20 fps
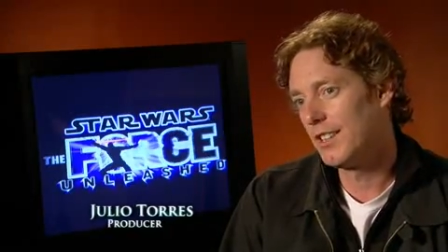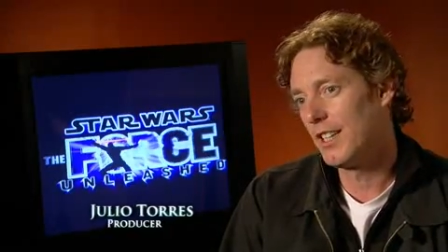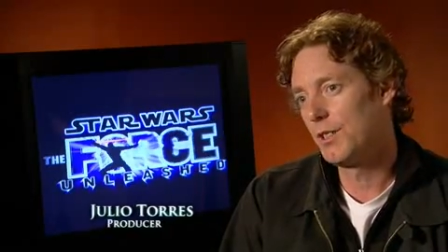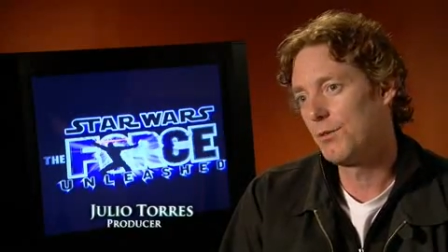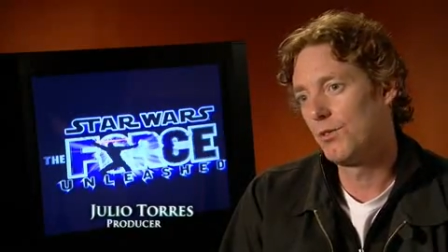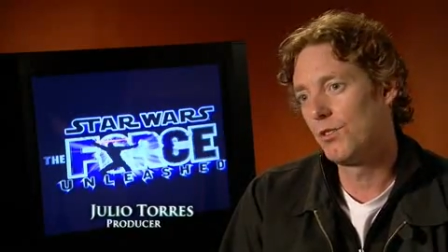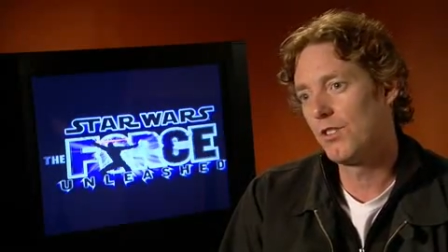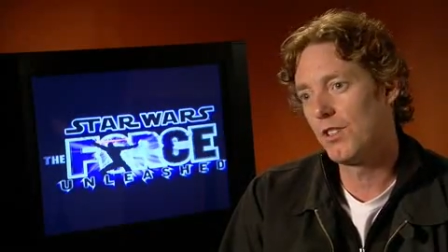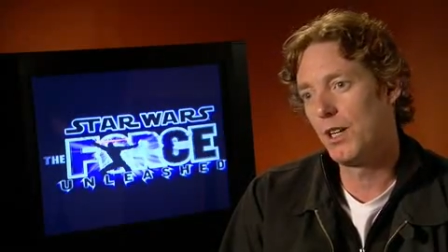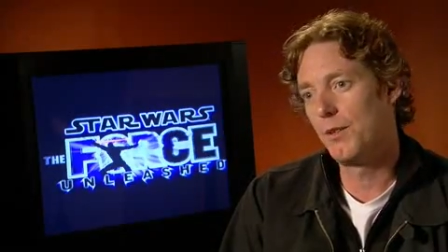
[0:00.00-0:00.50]

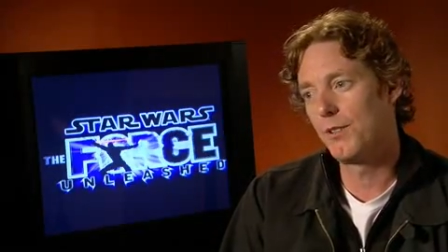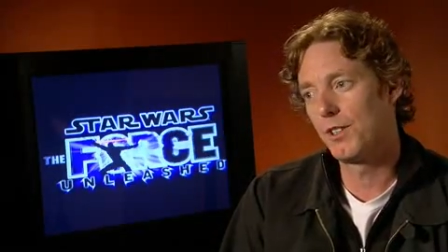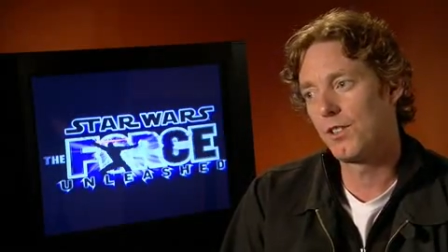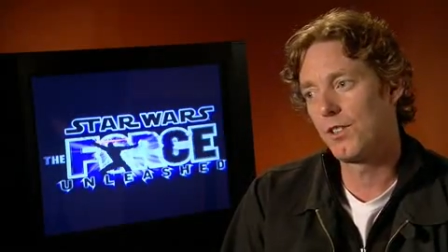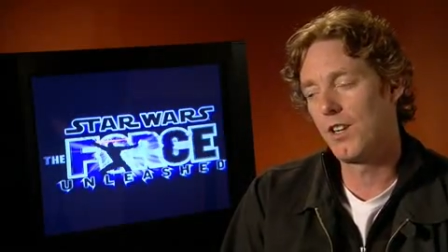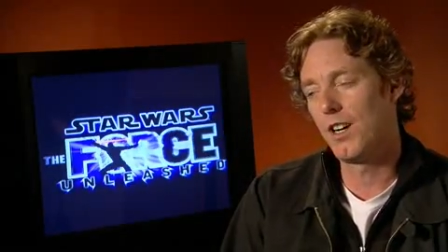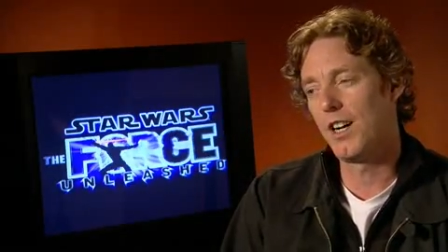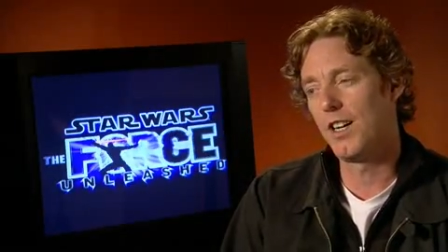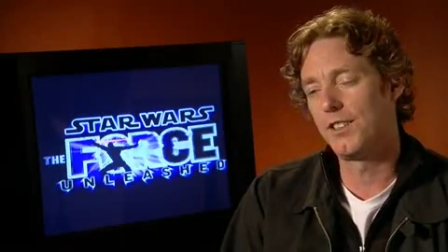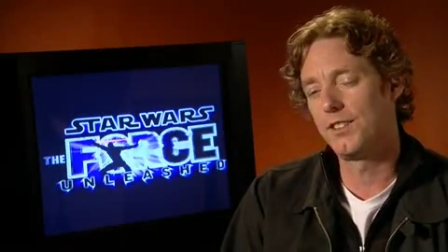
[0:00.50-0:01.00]
side will come
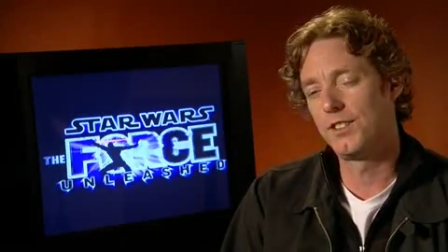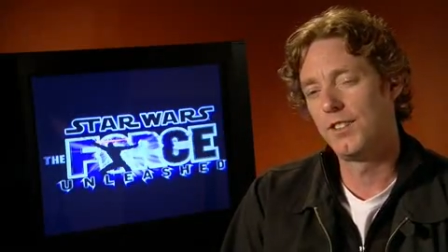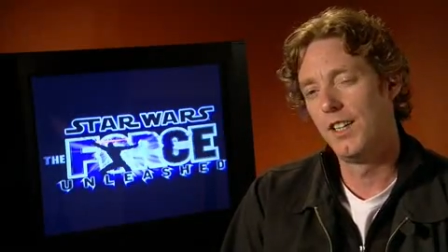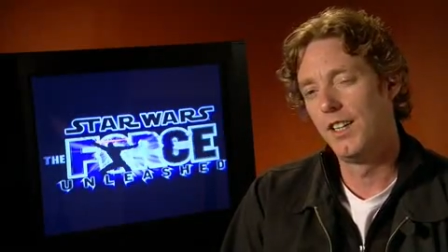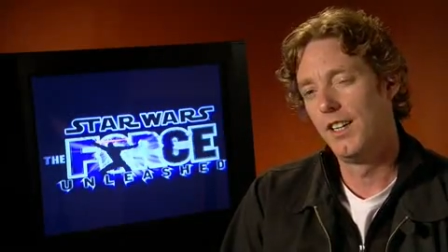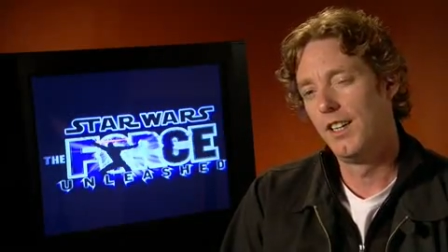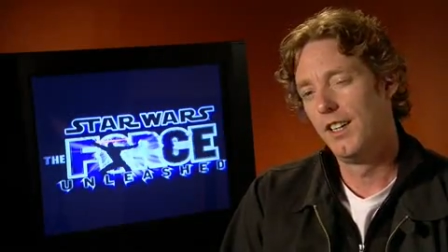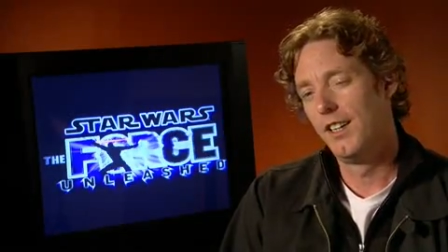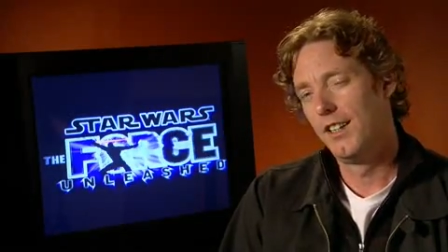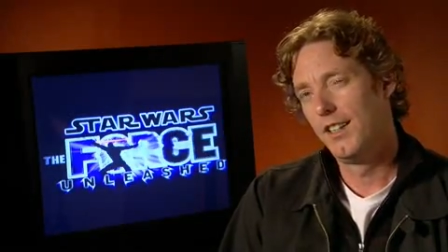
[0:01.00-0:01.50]
across
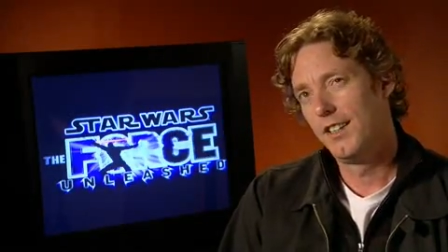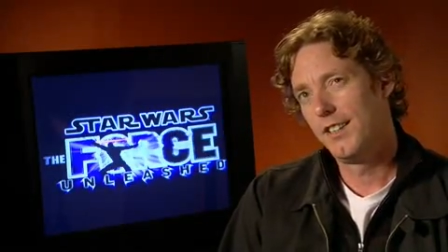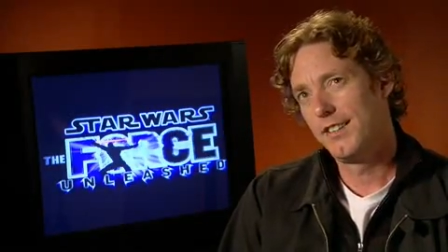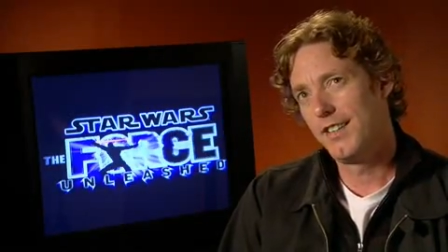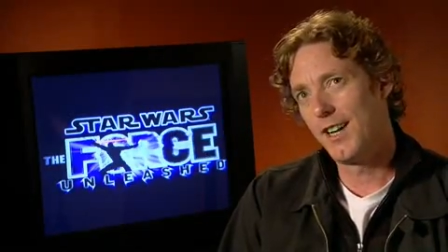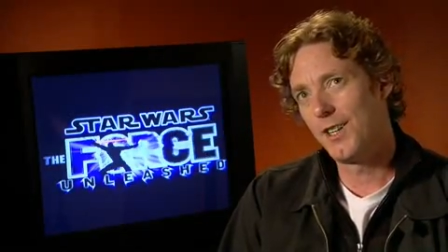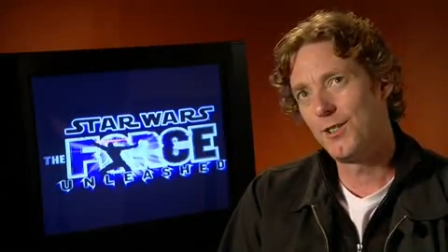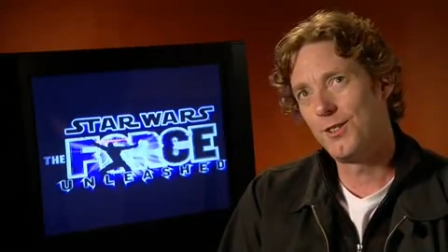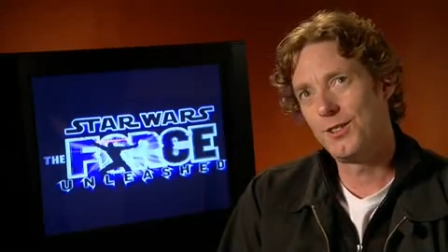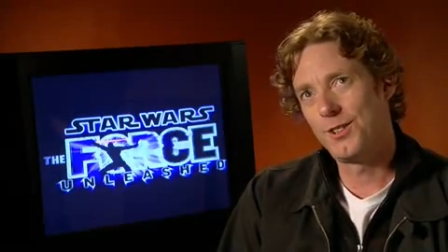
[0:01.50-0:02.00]

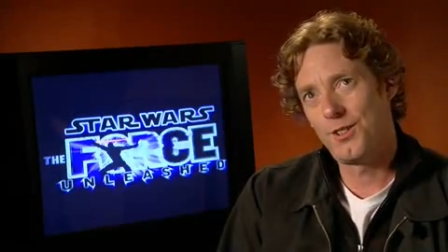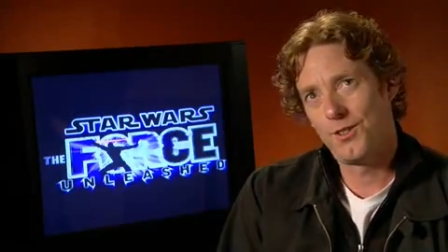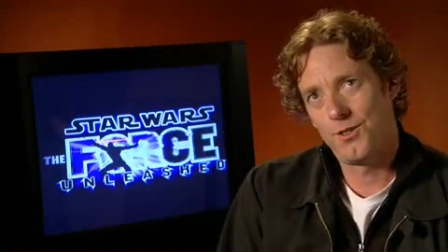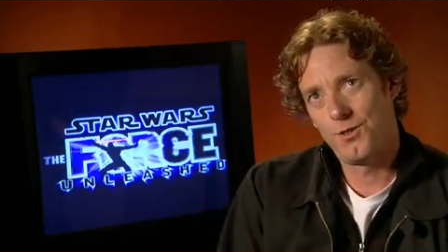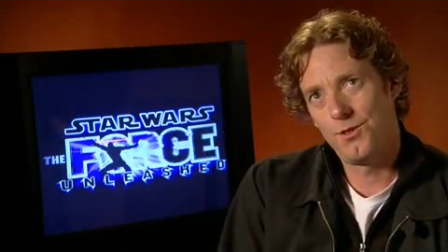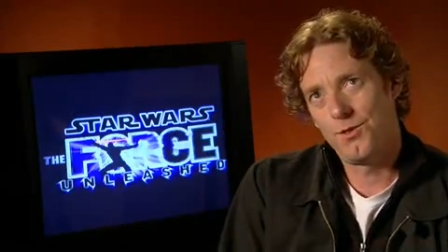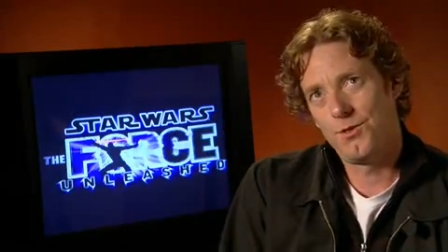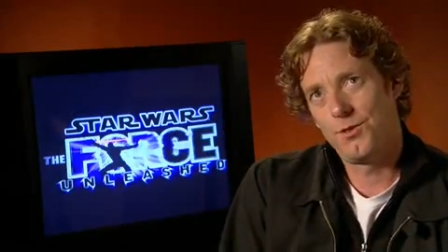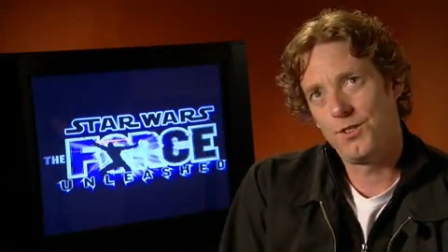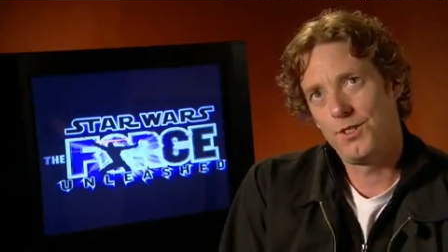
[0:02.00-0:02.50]
not only through